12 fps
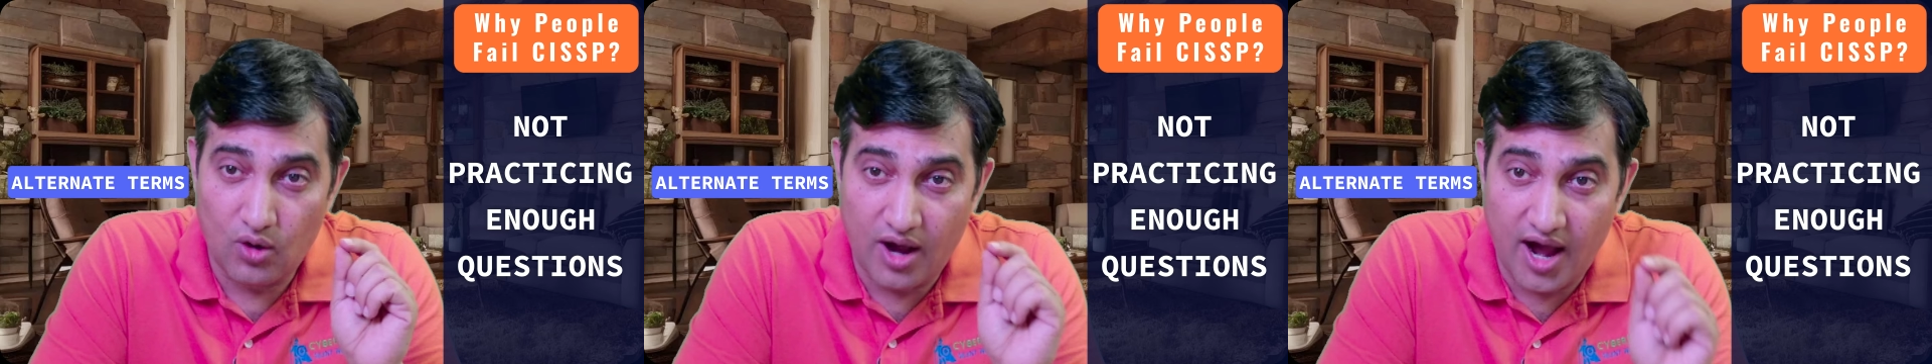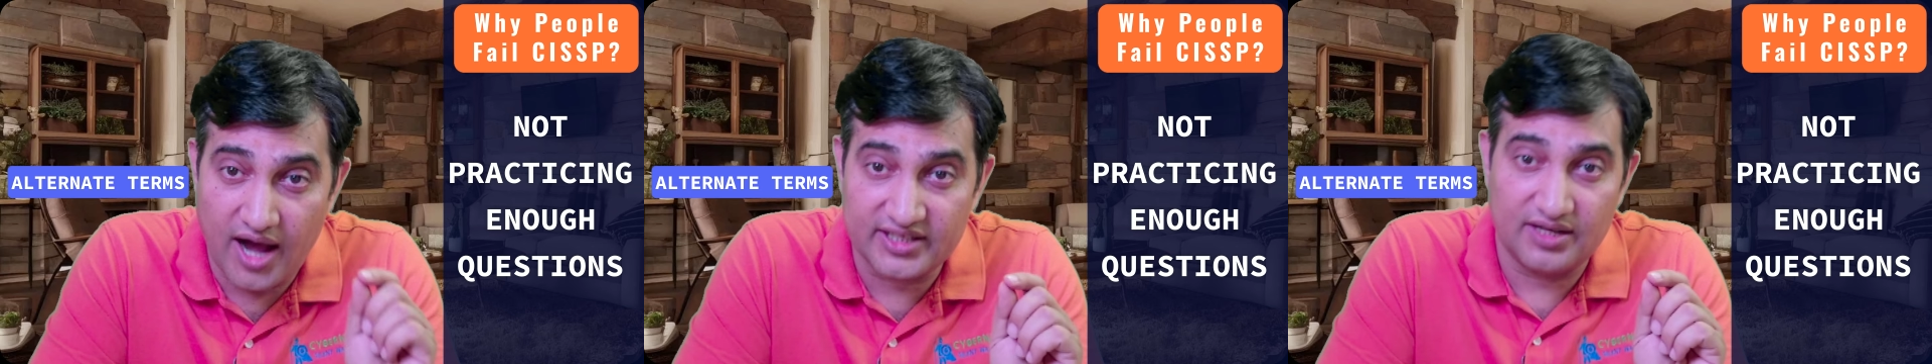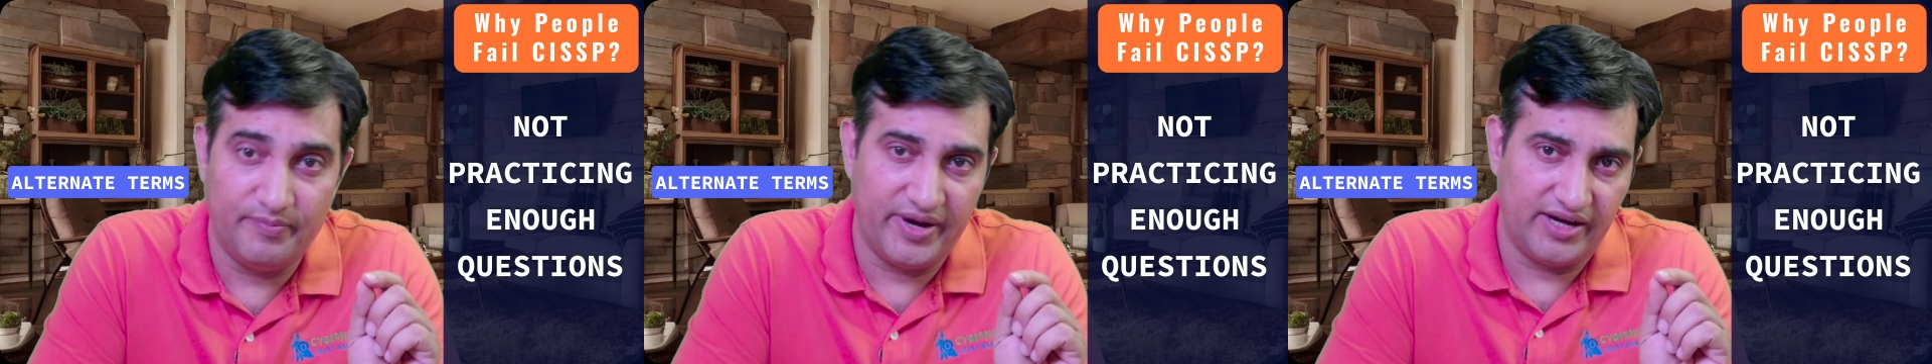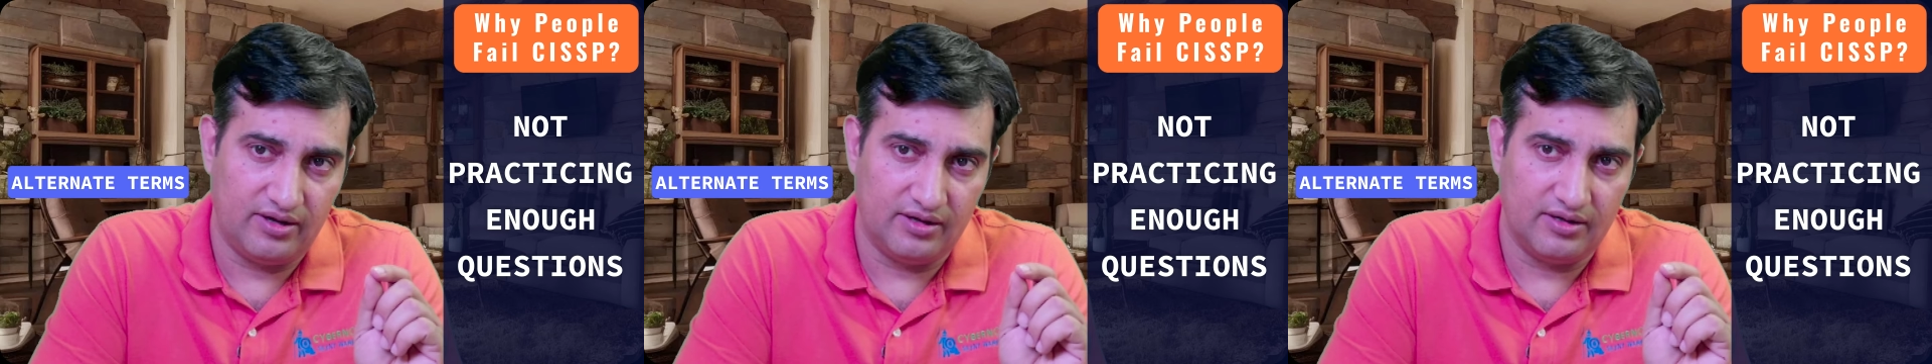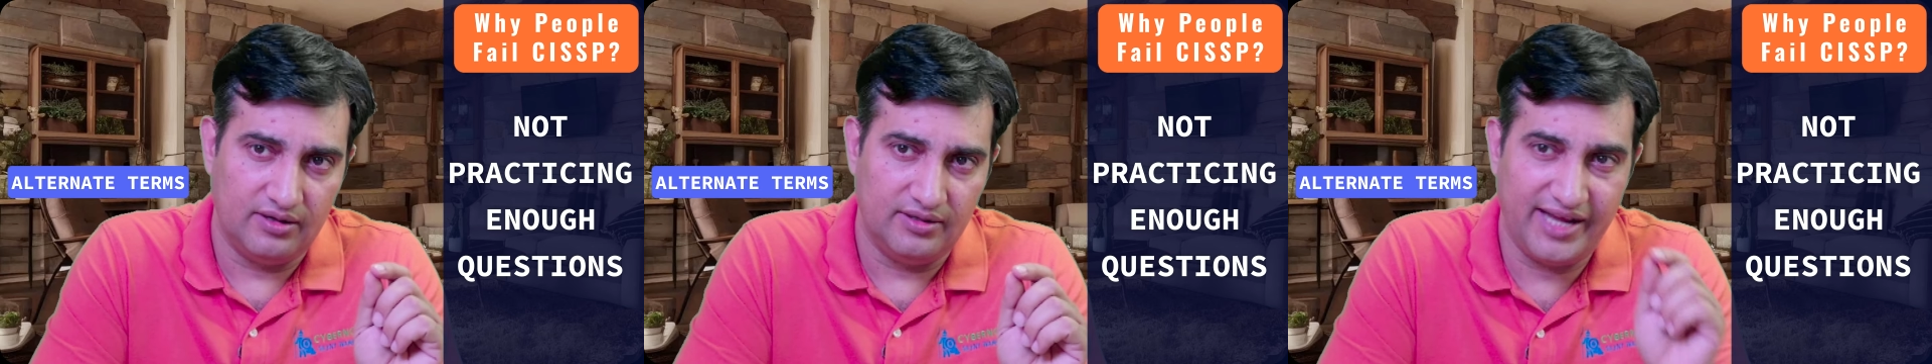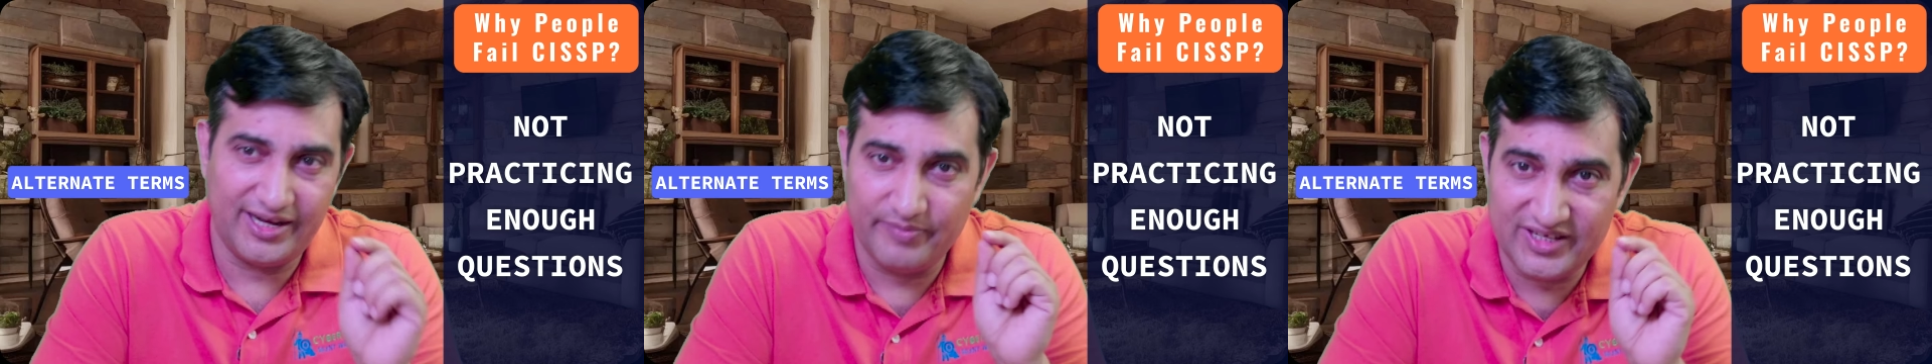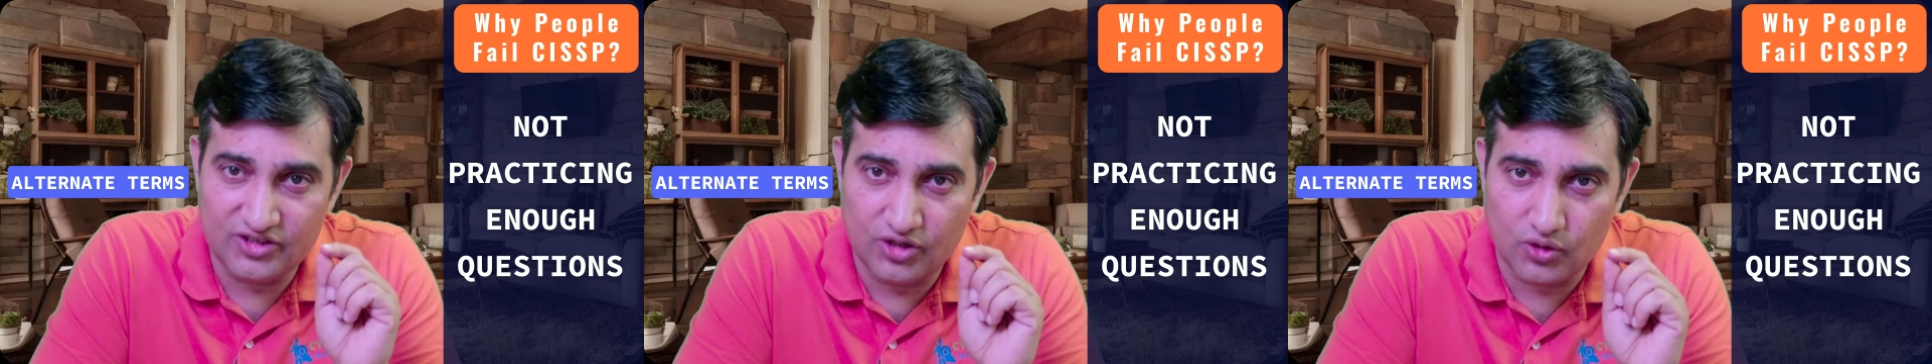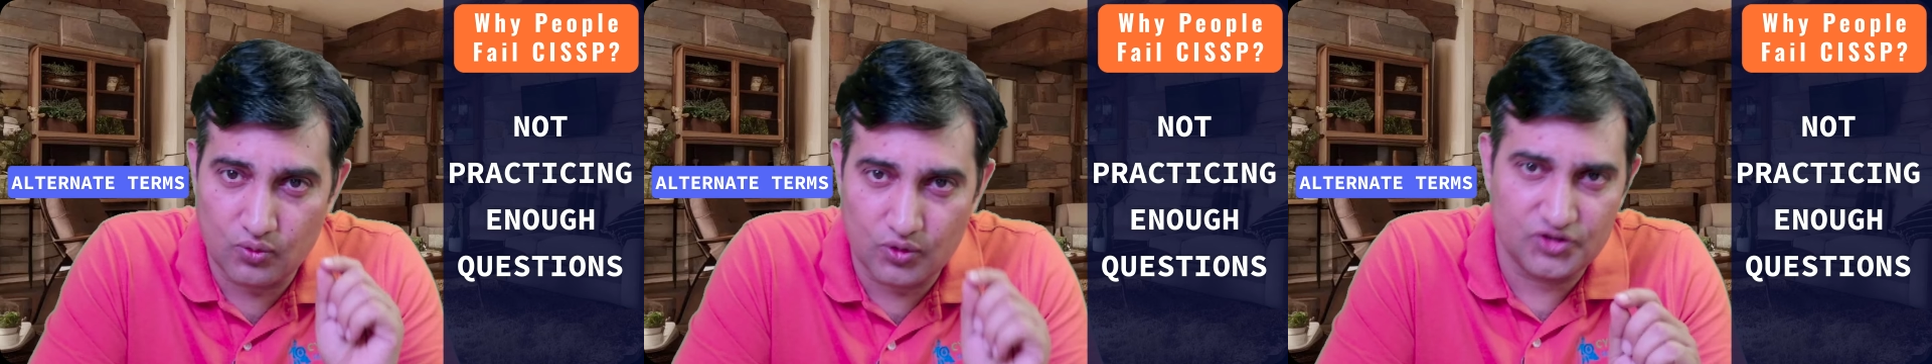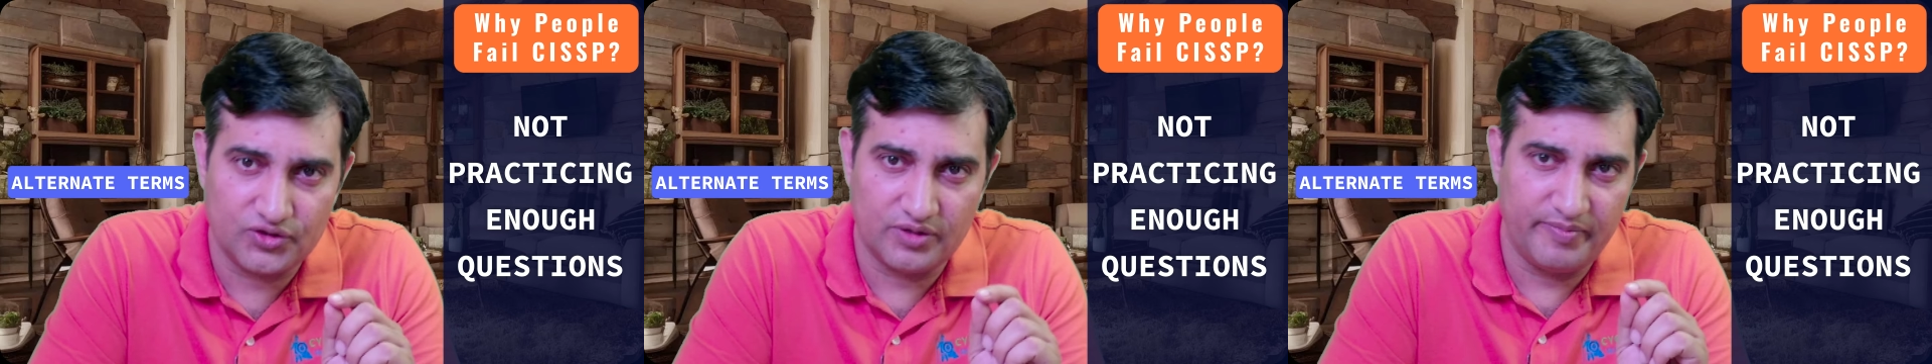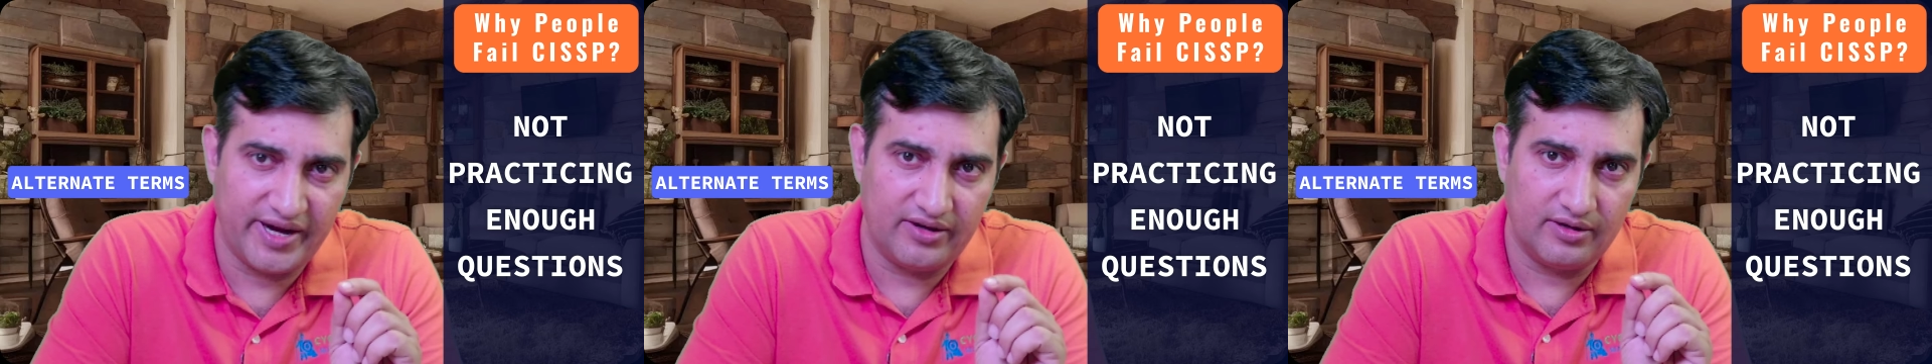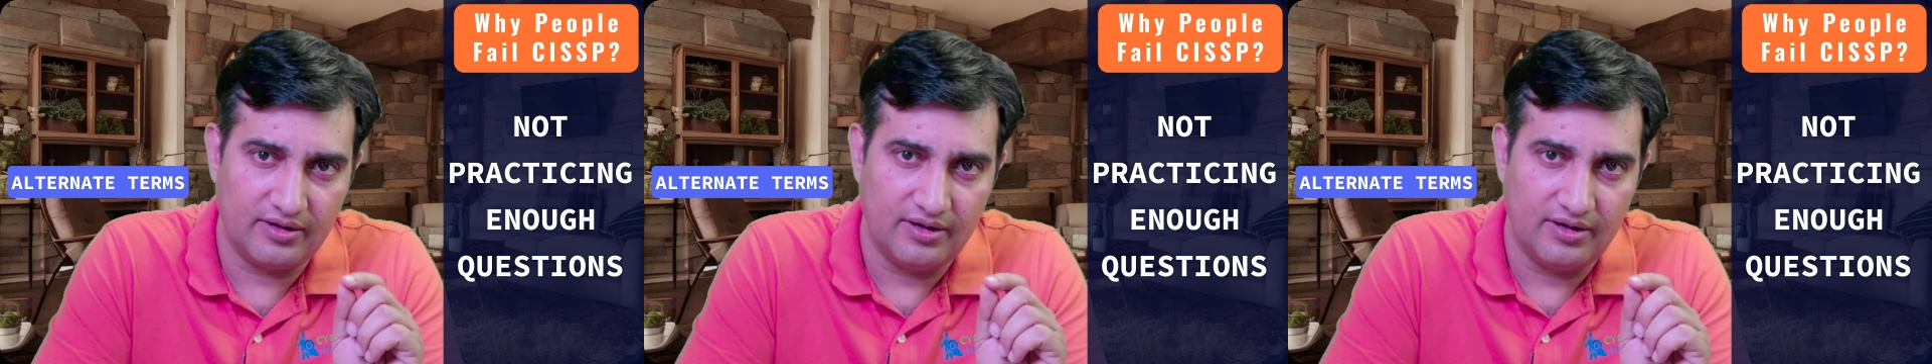ask better. That means the question better.